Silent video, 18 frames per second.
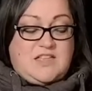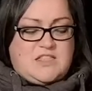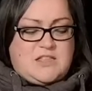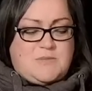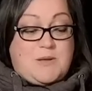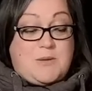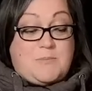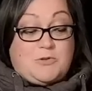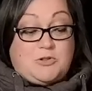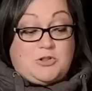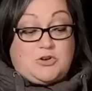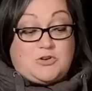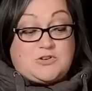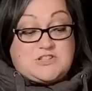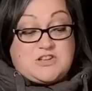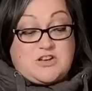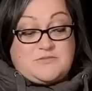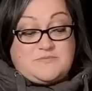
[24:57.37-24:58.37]
The people
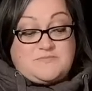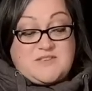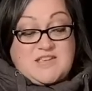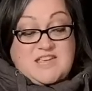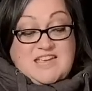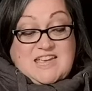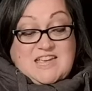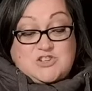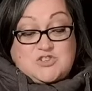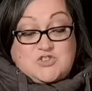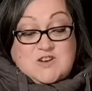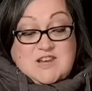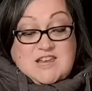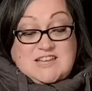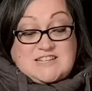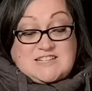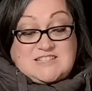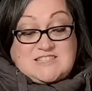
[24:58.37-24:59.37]
looked on,
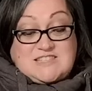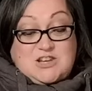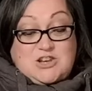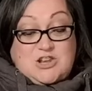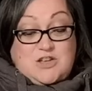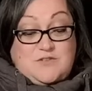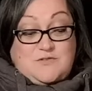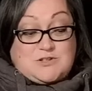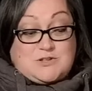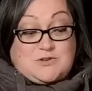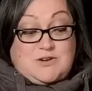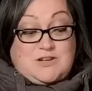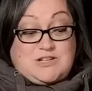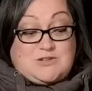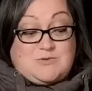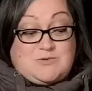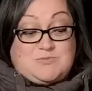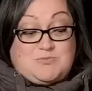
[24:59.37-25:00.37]
intrigued as the nervous
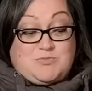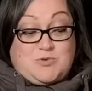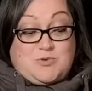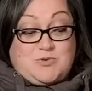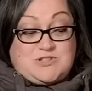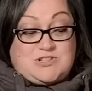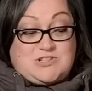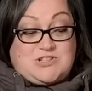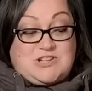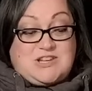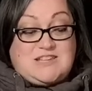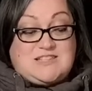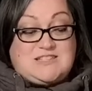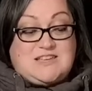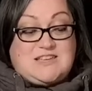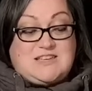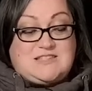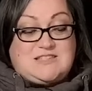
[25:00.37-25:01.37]
creature was brought to
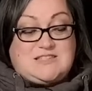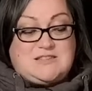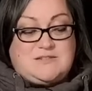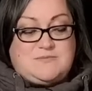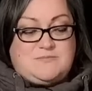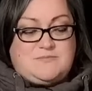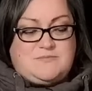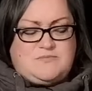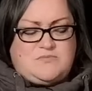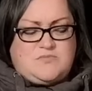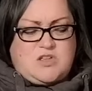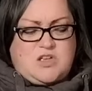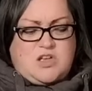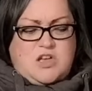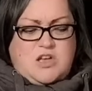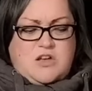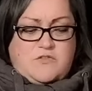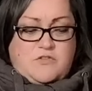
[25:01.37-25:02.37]
Jesus.
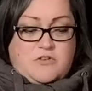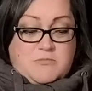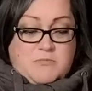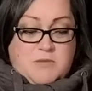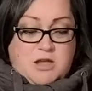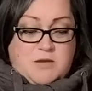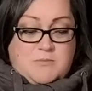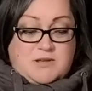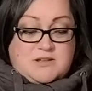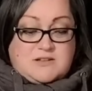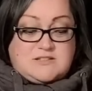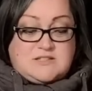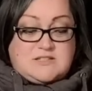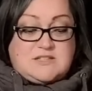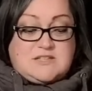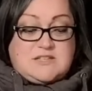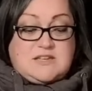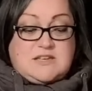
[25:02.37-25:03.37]
For a
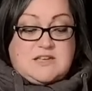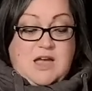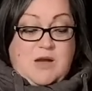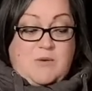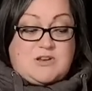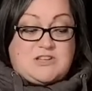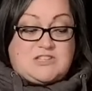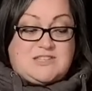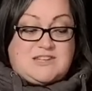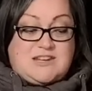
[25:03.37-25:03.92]
moment, I wished